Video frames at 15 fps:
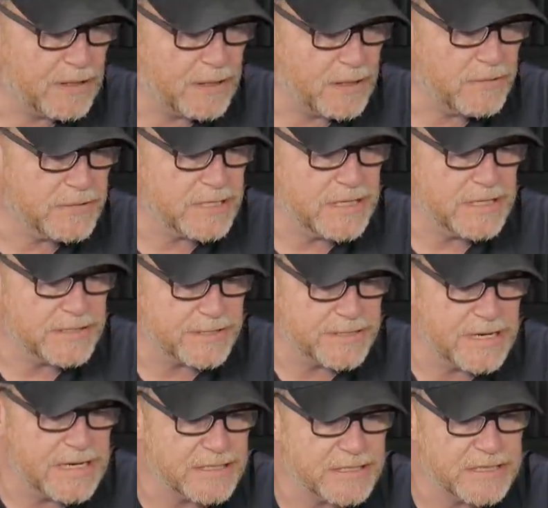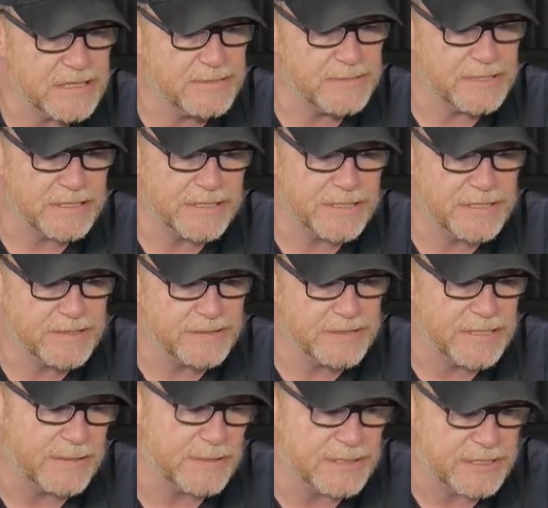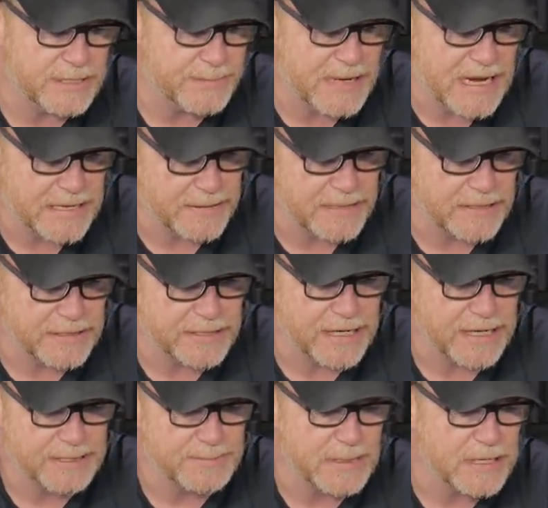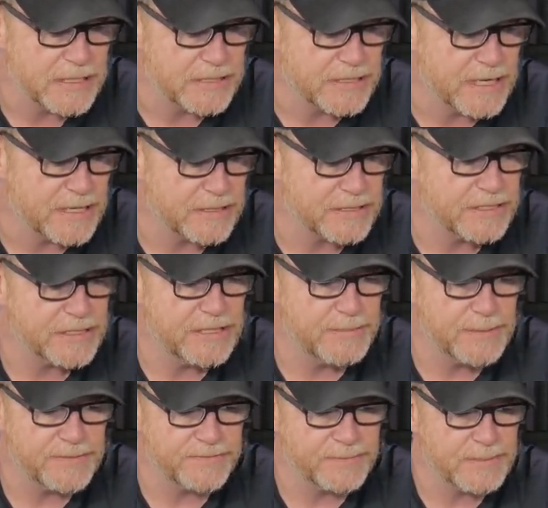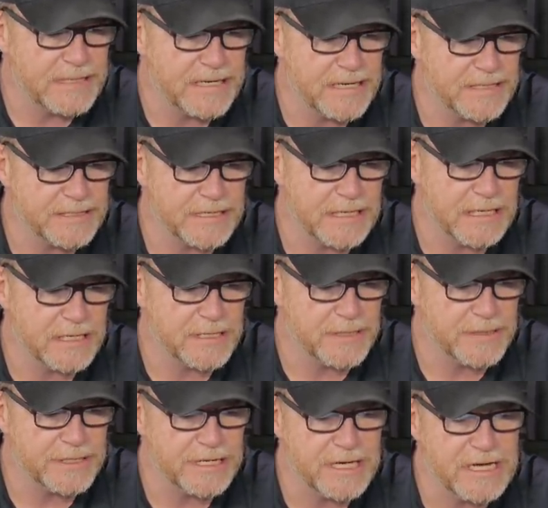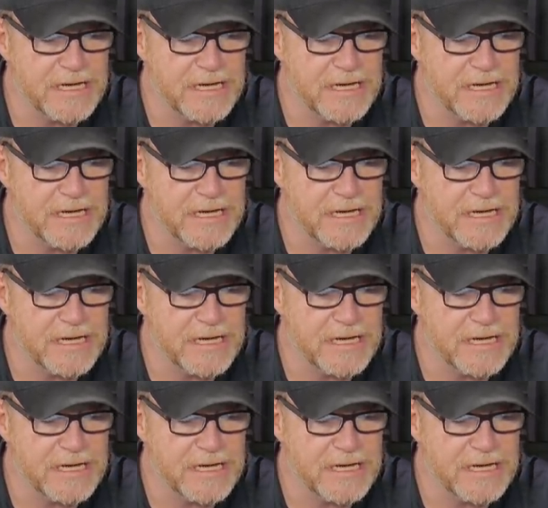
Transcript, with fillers: Ghost guns are not subject to serial numbers on the background checks because they are assembled from kits that include an